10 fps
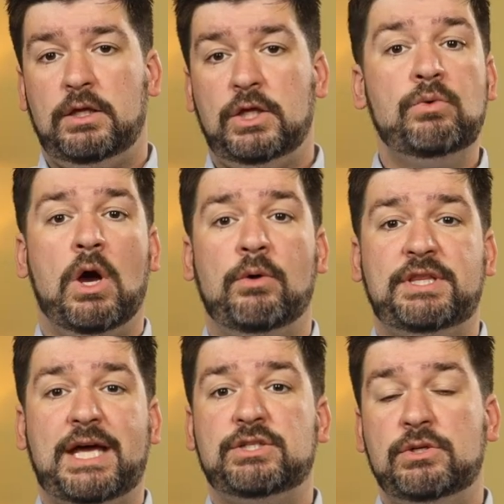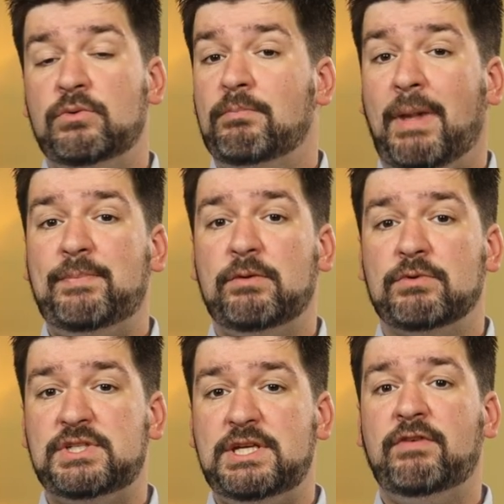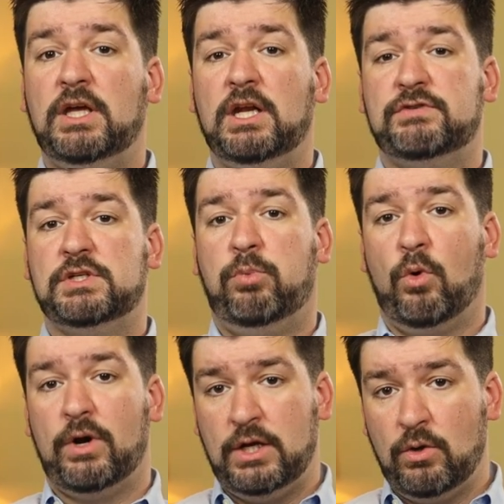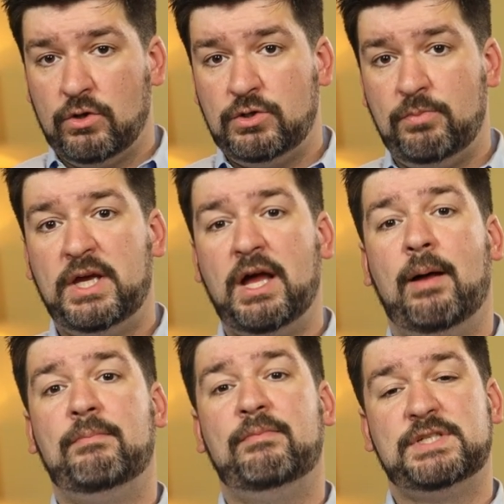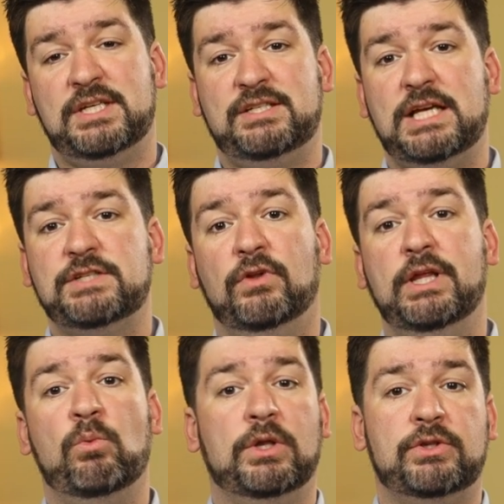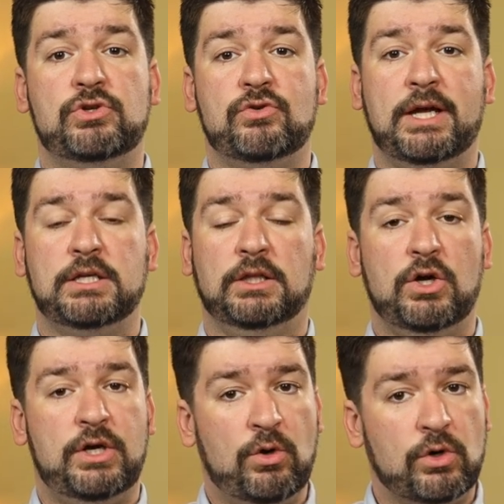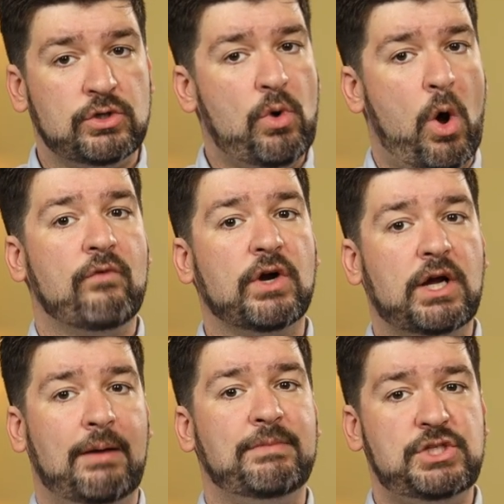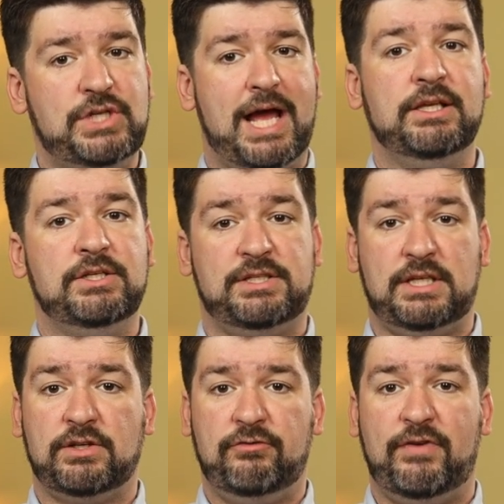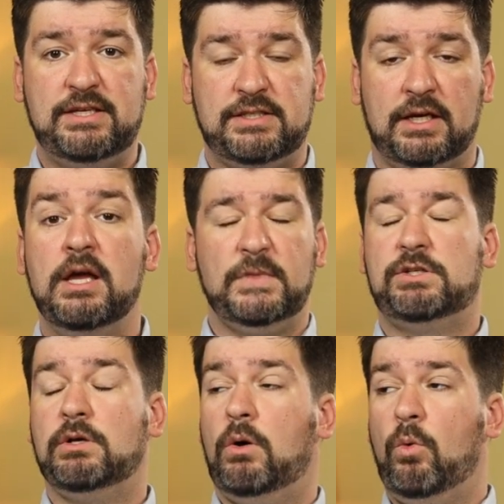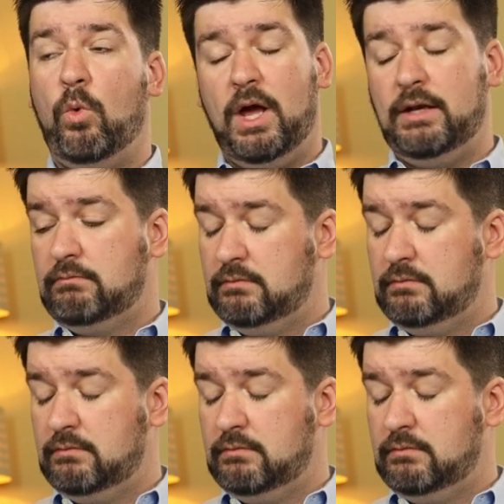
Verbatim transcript: you know that that student might be receiving enough support in order to become successful in what they're trying to learn, in order to overcome the challenges that they're facing. So what